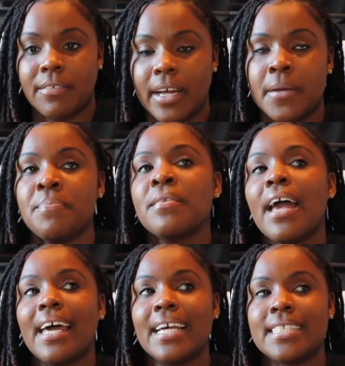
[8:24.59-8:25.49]
right?
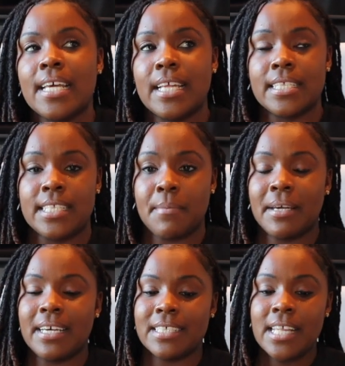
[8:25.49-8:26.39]
And I say that to say
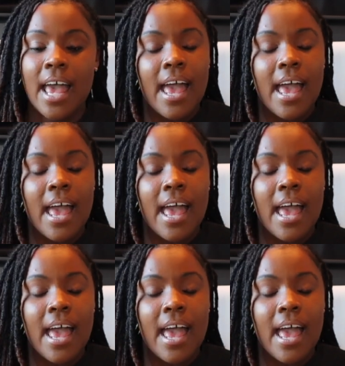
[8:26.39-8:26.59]
because